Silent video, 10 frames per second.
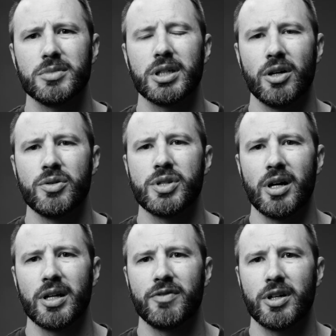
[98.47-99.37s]
that goes
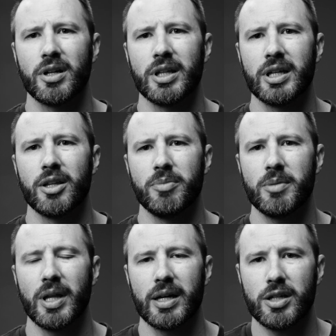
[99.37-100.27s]
on if you're going to lead other
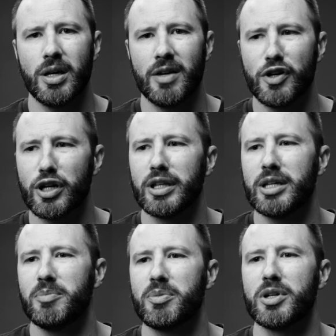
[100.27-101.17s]
people. Like, if you're going to
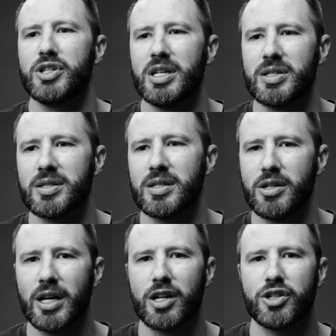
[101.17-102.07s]
lead people to Jesus, then
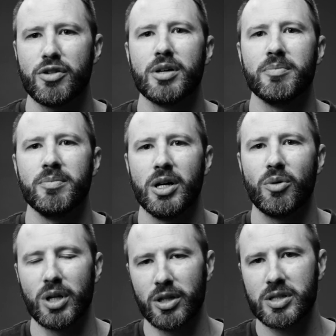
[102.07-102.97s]
you got to show
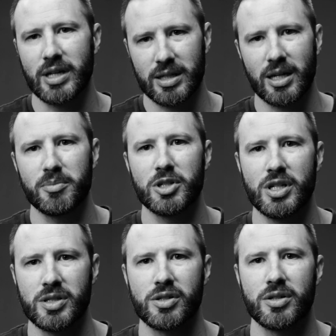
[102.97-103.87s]
them what it looks like to come to
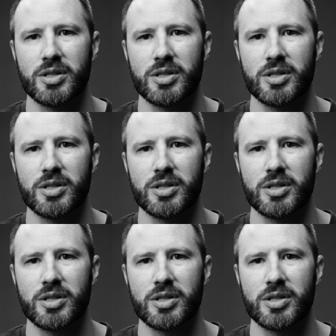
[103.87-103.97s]
Jesus